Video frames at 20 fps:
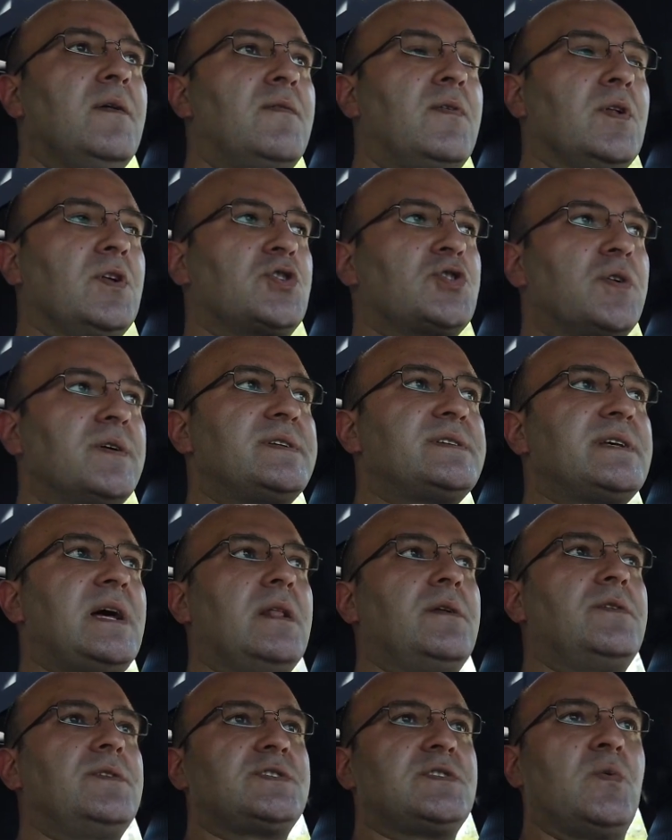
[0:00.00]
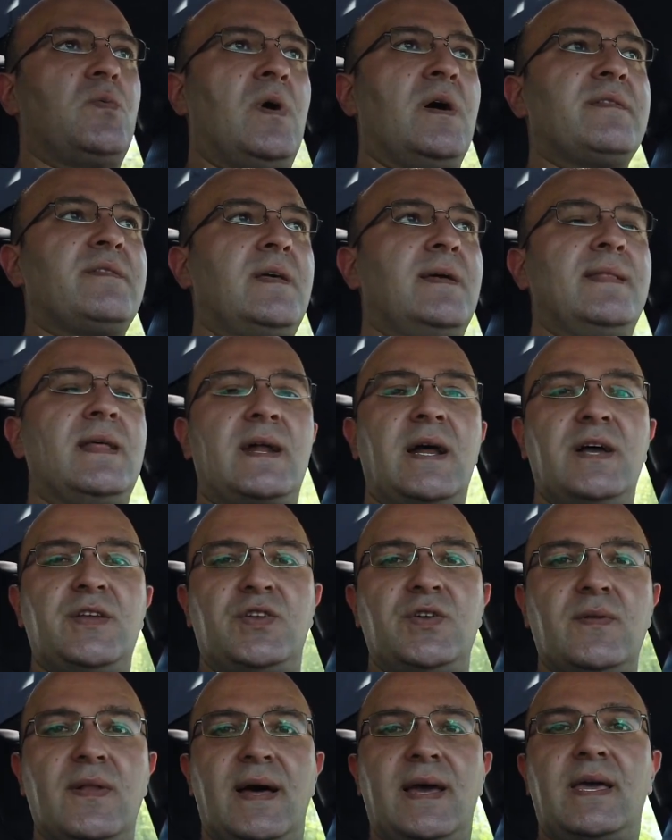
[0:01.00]
For the short sellers, the one thing that I
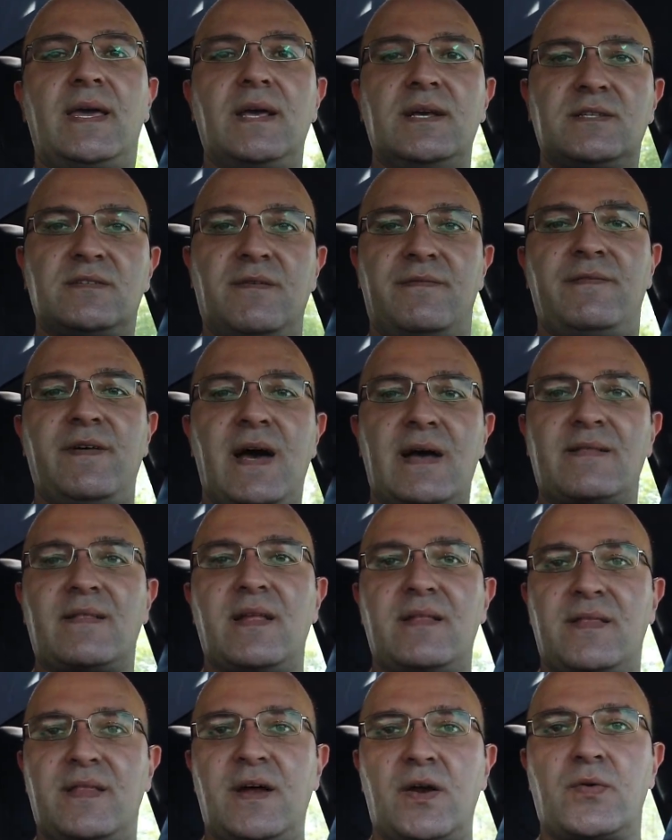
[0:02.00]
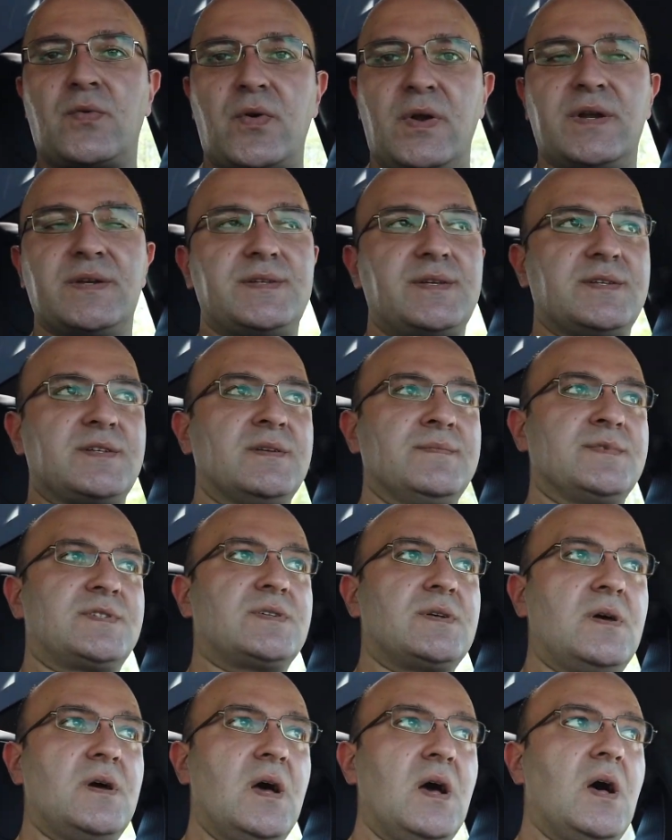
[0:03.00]
do like is the fact that their
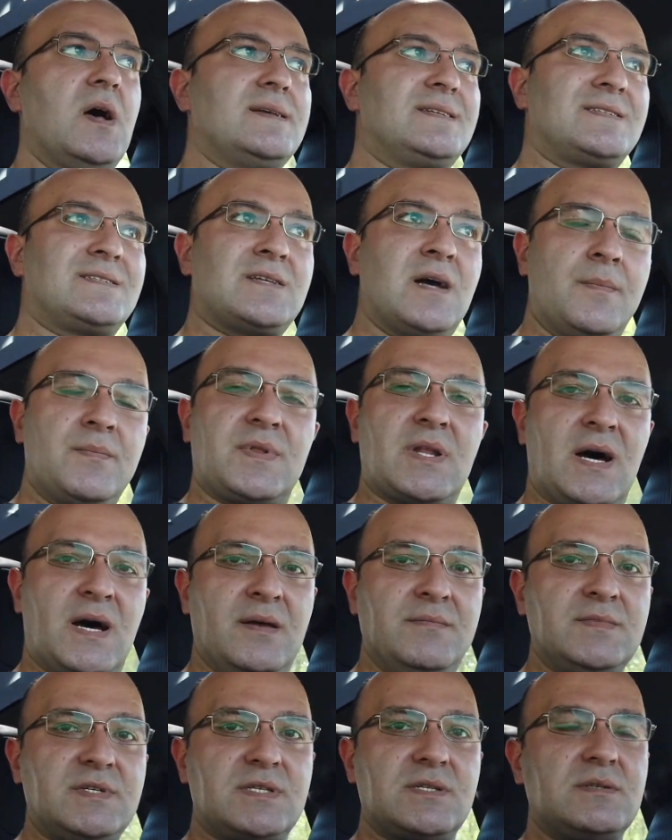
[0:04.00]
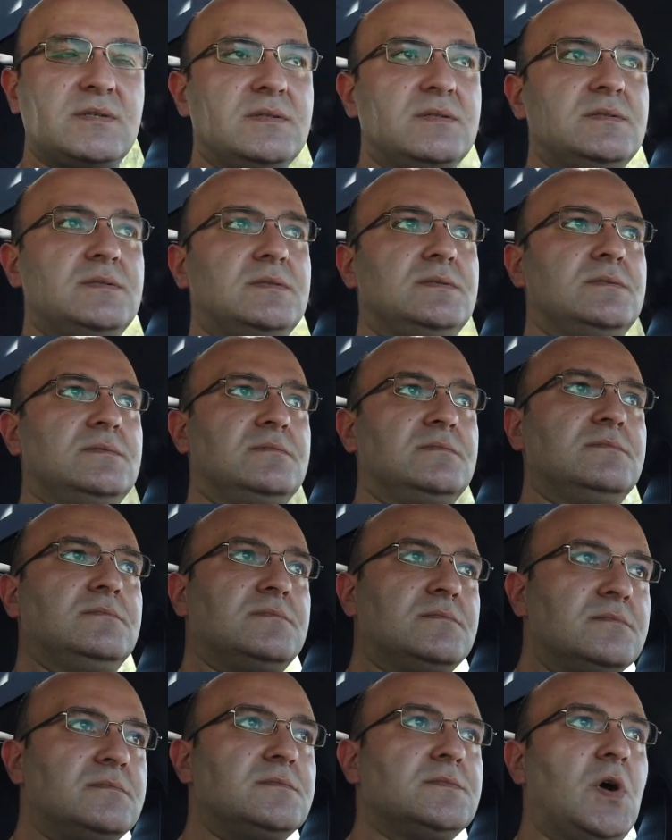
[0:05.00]
criticisms sometimes
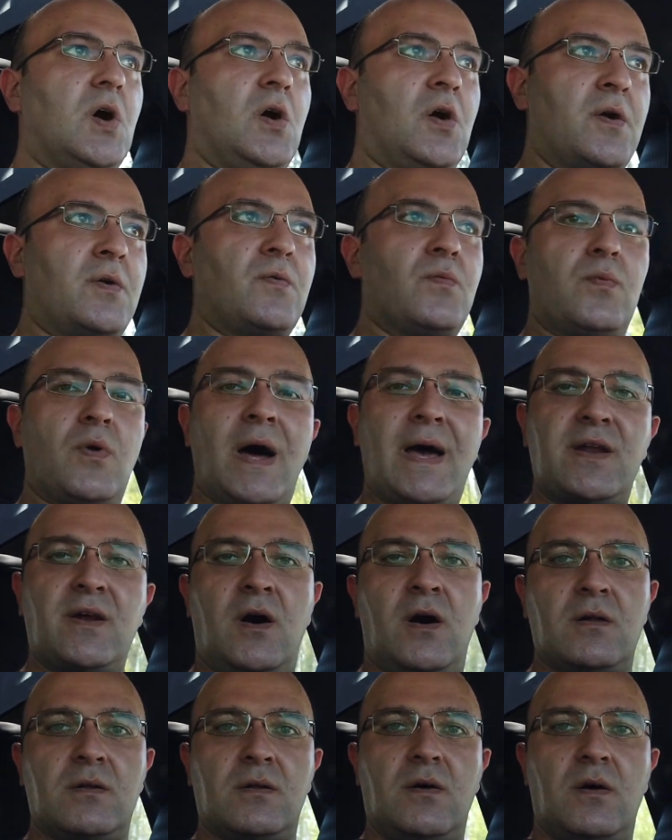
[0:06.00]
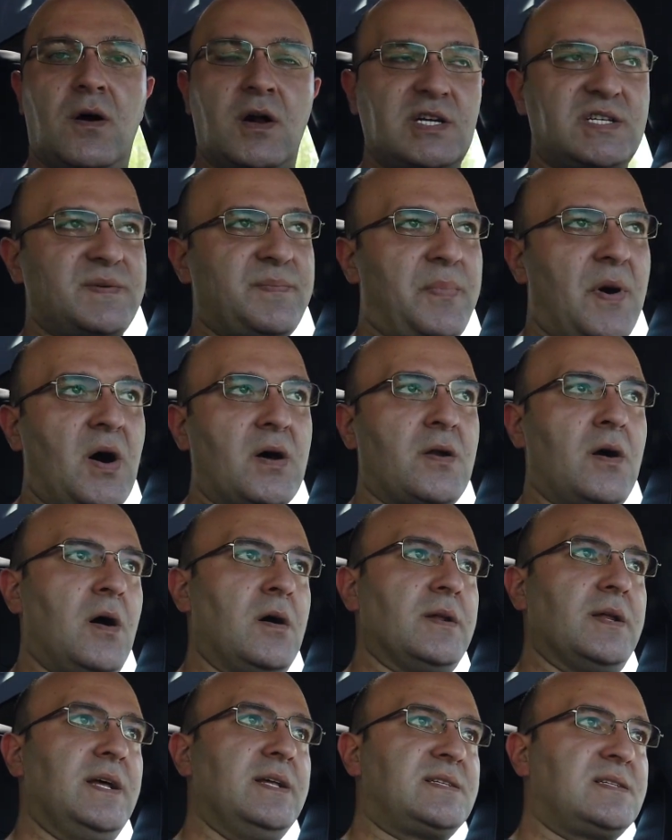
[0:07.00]
are right on, are spot
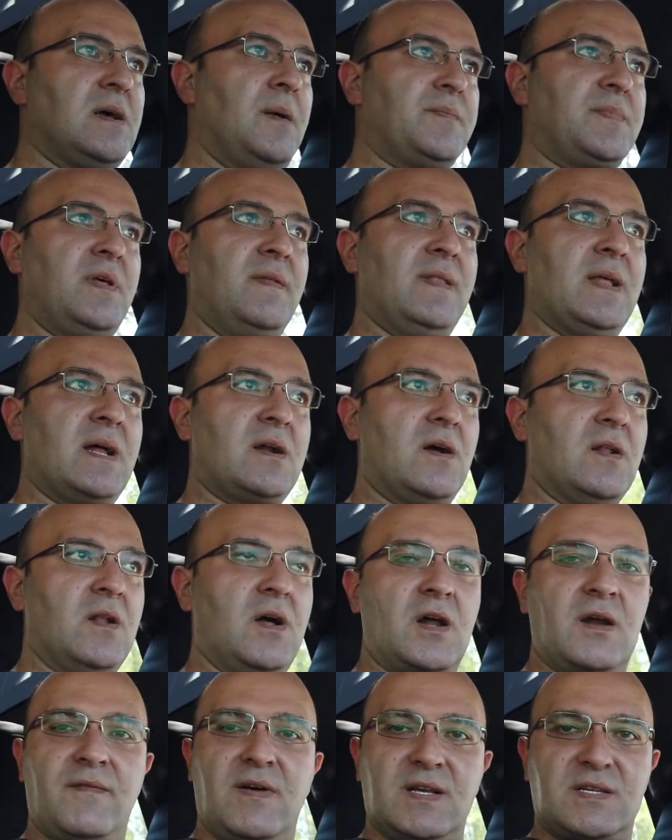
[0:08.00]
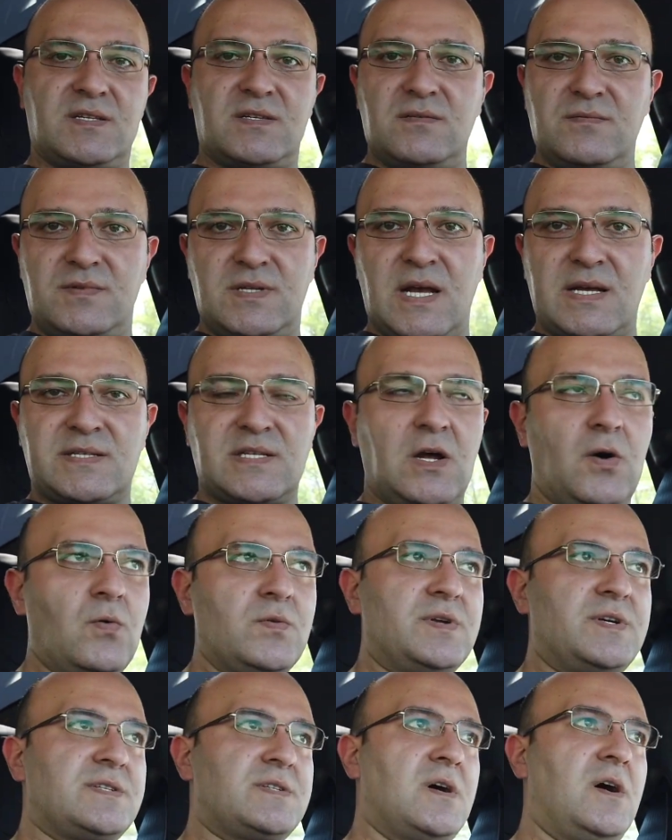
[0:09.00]
on. It's something that a lot of us Tesla
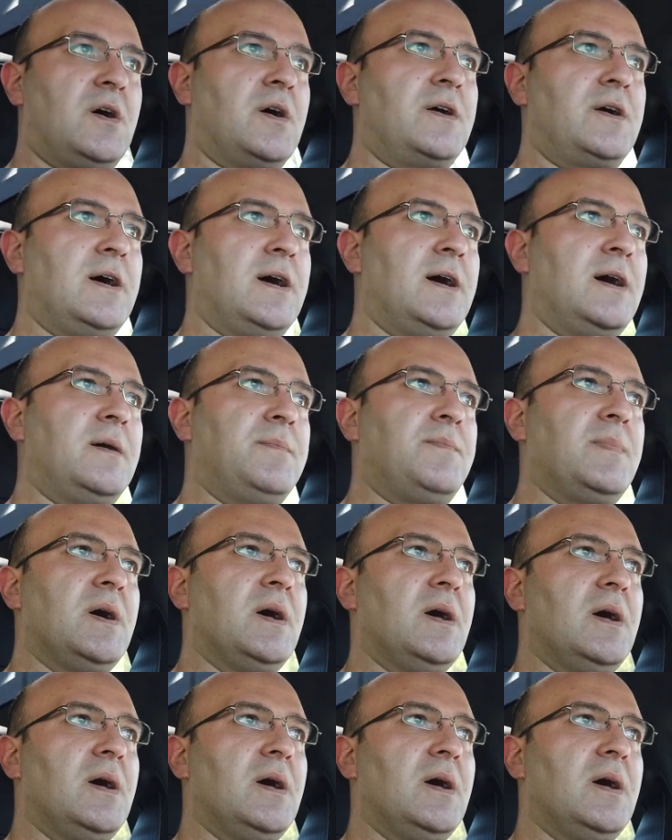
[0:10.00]
owners are